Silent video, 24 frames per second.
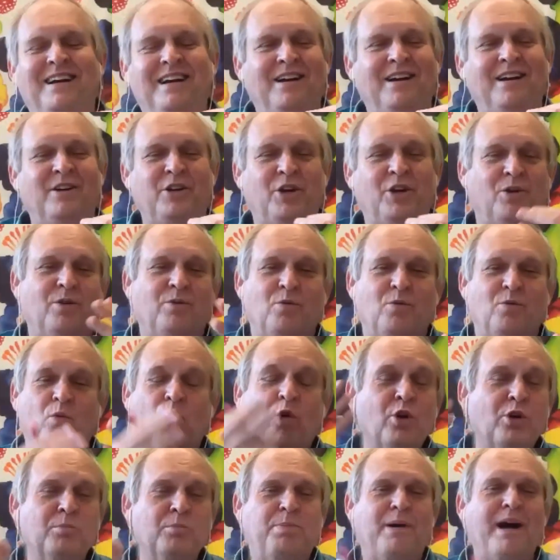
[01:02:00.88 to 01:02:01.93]
you know,
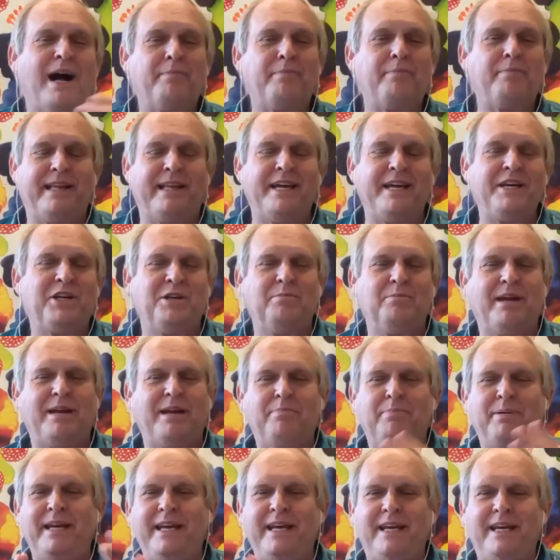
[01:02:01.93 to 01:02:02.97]
world population may
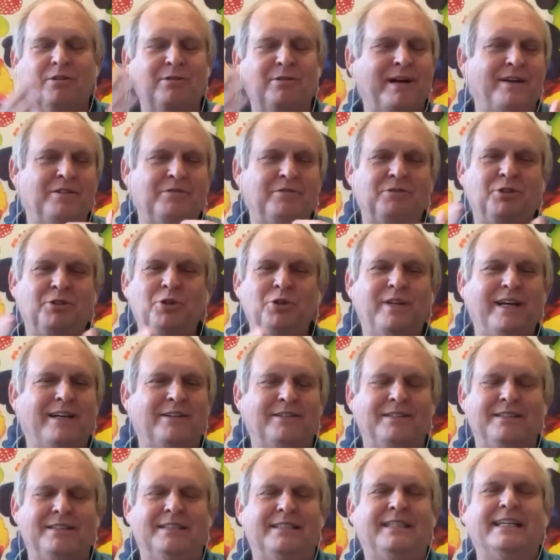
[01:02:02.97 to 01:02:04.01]
peak around
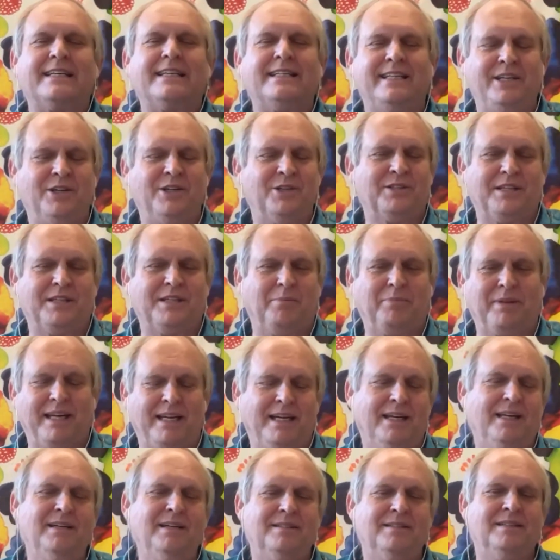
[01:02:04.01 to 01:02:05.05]
2060 or
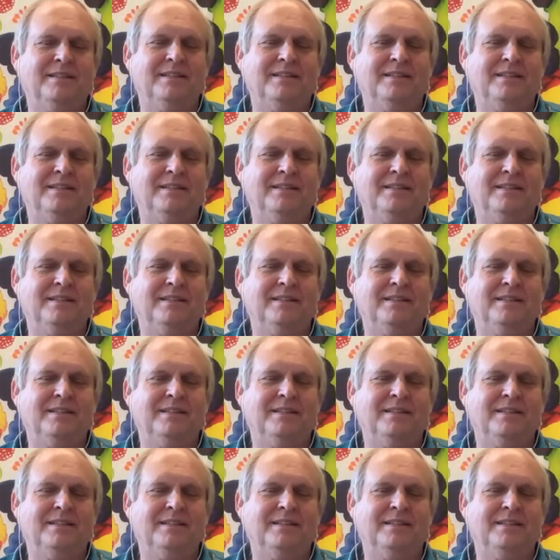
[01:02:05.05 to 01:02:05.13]
something,